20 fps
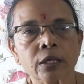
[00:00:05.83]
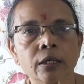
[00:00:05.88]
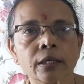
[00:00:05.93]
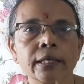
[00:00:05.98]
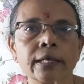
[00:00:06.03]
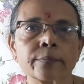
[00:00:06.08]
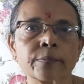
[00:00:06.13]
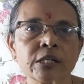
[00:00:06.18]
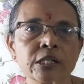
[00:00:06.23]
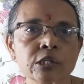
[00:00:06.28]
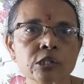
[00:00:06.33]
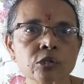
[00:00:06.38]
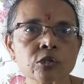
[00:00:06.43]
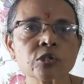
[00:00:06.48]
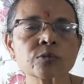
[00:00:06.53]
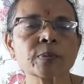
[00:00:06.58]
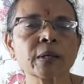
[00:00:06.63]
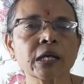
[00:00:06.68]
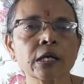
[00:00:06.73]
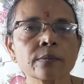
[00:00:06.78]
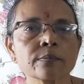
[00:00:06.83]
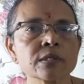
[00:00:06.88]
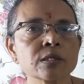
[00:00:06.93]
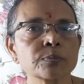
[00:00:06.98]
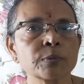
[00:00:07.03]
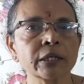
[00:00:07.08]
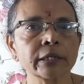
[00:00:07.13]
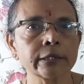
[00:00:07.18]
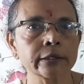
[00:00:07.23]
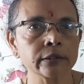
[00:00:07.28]
Lemon juice becomes
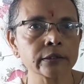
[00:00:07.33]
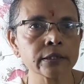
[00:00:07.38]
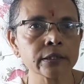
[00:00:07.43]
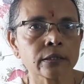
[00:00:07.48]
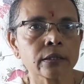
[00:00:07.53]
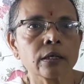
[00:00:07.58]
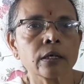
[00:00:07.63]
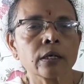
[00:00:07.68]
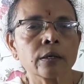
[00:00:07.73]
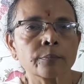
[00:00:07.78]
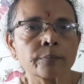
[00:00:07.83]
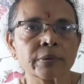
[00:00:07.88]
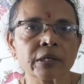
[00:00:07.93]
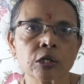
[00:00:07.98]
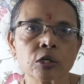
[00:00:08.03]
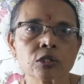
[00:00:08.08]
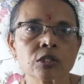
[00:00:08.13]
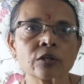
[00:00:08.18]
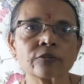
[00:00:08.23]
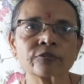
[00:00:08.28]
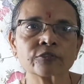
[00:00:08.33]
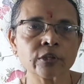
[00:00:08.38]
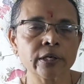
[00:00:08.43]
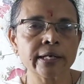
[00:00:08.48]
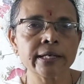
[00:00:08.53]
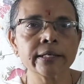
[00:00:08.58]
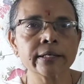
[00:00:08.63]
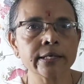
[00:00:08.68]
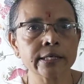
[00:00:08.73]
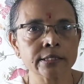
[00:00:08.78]
bitter because of
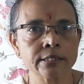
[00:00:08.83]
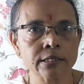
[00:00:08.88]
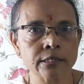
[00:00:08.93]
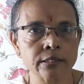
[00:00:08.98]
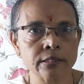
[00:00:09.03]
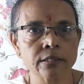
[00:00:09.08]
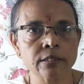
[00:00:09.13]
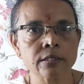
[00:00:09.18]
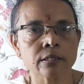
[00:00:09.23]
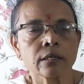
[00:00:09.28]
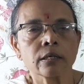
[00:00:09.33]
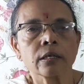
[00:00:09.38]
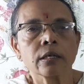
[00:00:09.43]
three reasons.